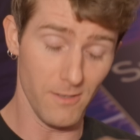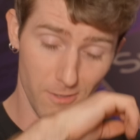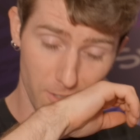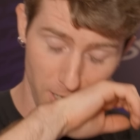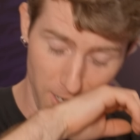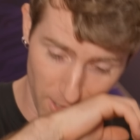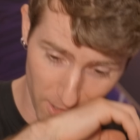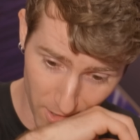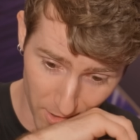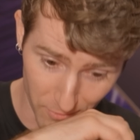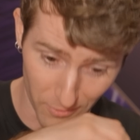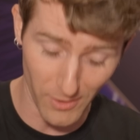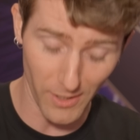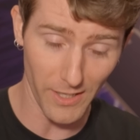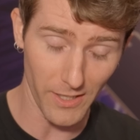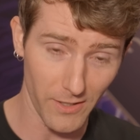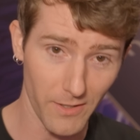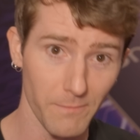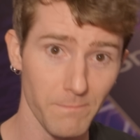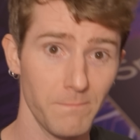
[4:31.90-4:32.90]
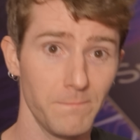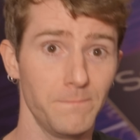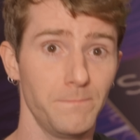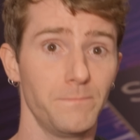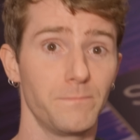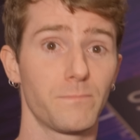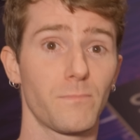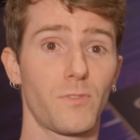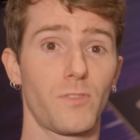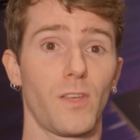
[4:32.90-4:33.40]
unlike
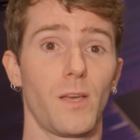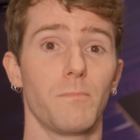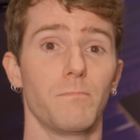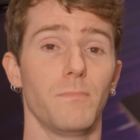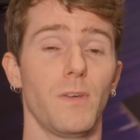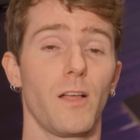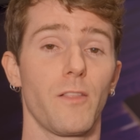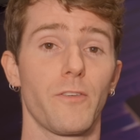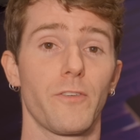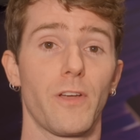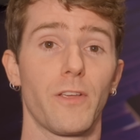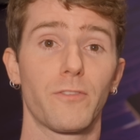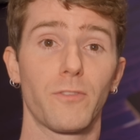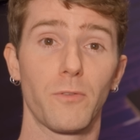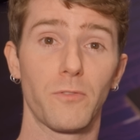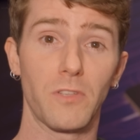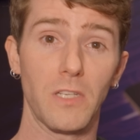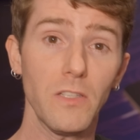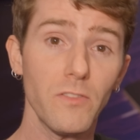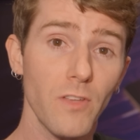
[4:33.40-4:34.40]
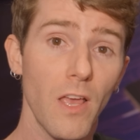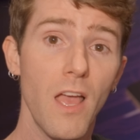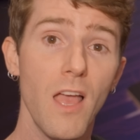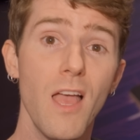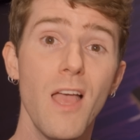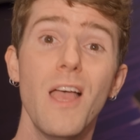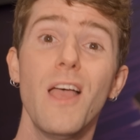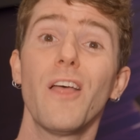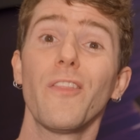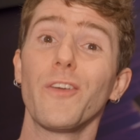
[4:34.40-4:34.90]
some other S O Cs.
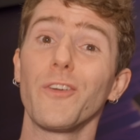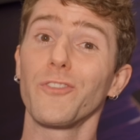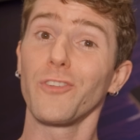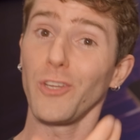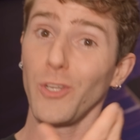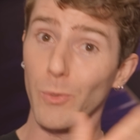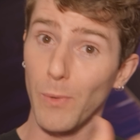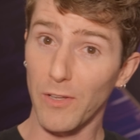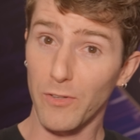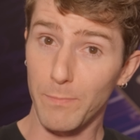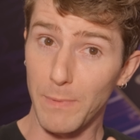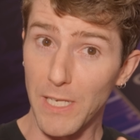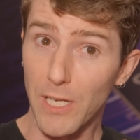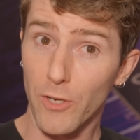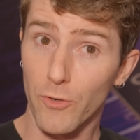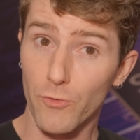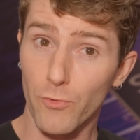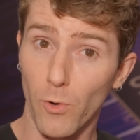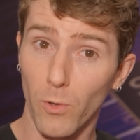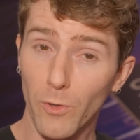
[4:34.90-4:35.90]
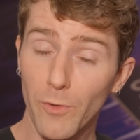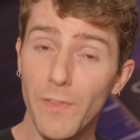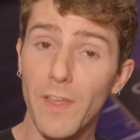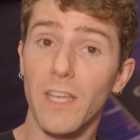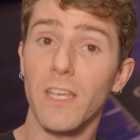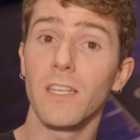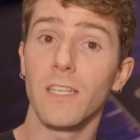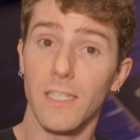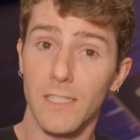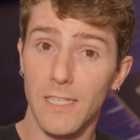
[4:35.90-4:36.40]
There's a U S B controller
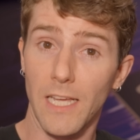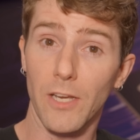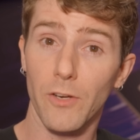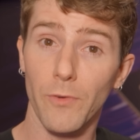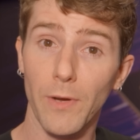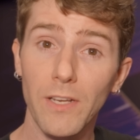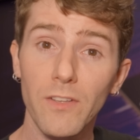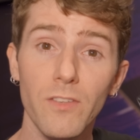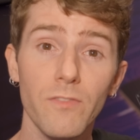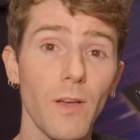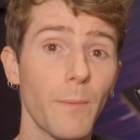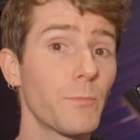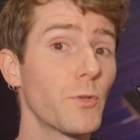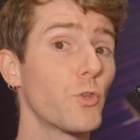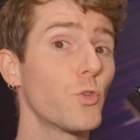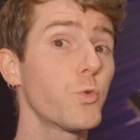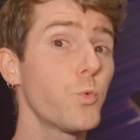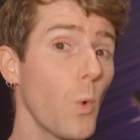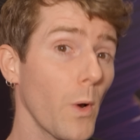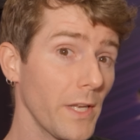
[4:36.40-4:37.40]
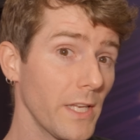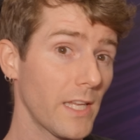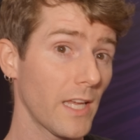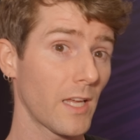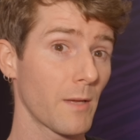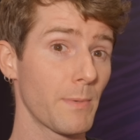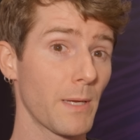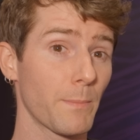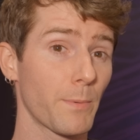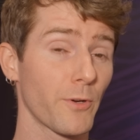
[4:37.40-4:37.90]
that can hit data rates of up to twenty
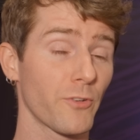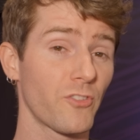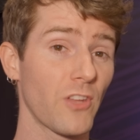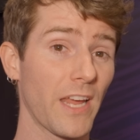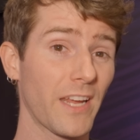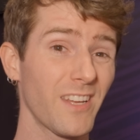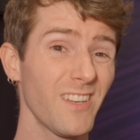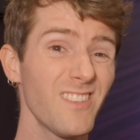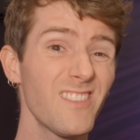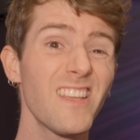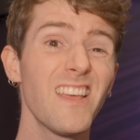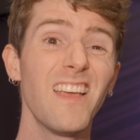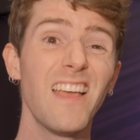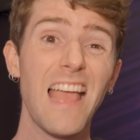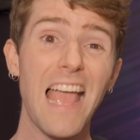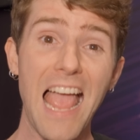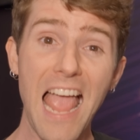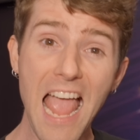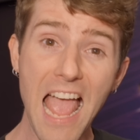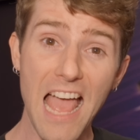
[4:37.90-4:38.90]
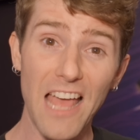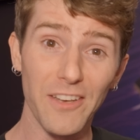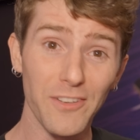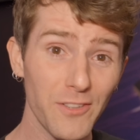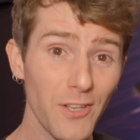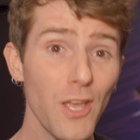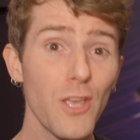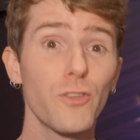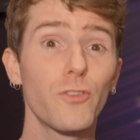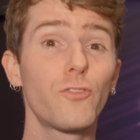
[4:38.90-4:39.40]
gigabit per second,
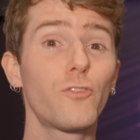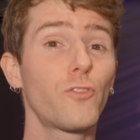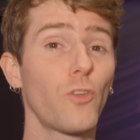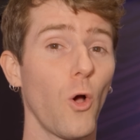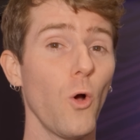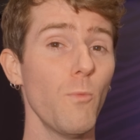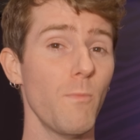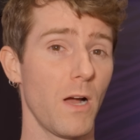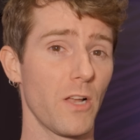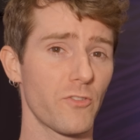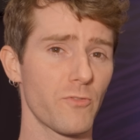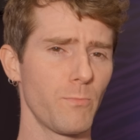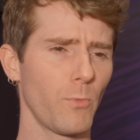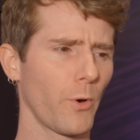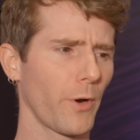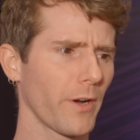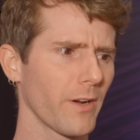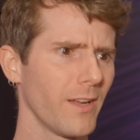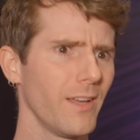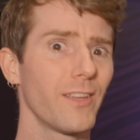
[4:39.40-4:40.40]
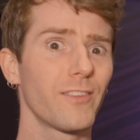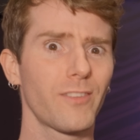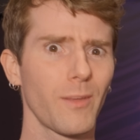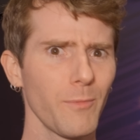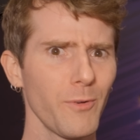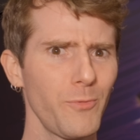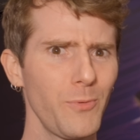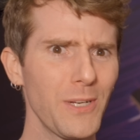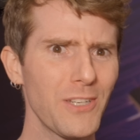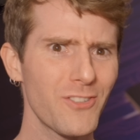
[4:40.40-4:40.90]
and so much more,
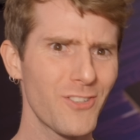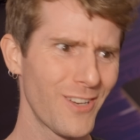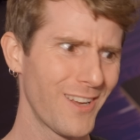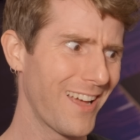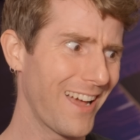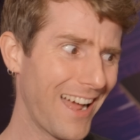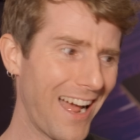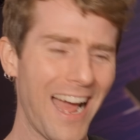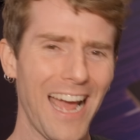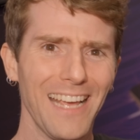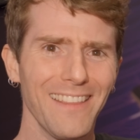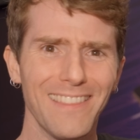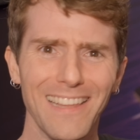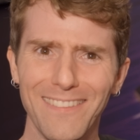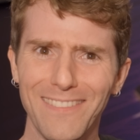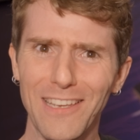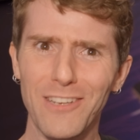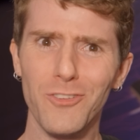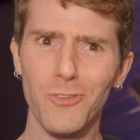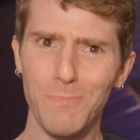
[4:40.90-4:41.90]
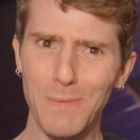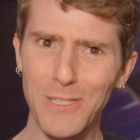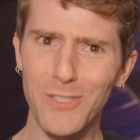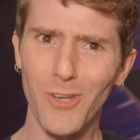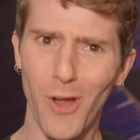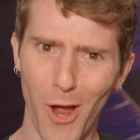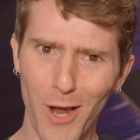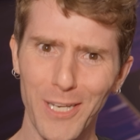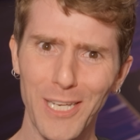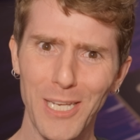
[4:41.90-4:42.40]
some of which I think they should be
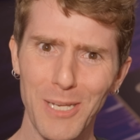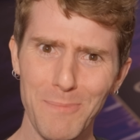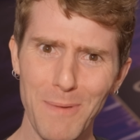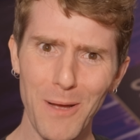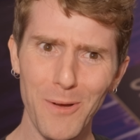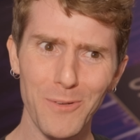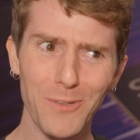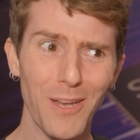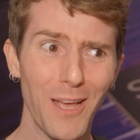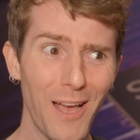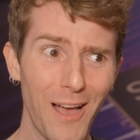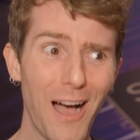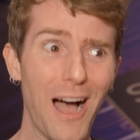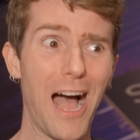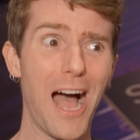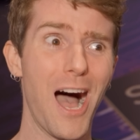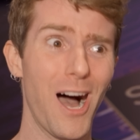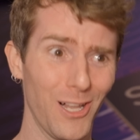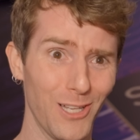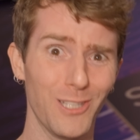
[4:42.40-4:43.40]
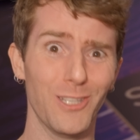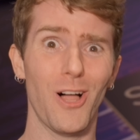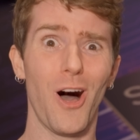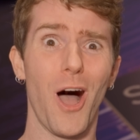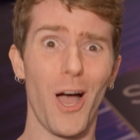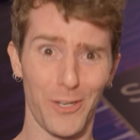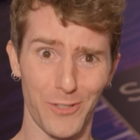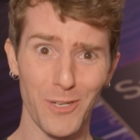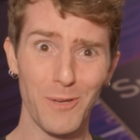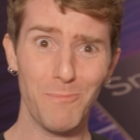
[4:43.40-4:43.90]
talking about a
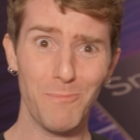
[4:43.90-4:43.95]
lot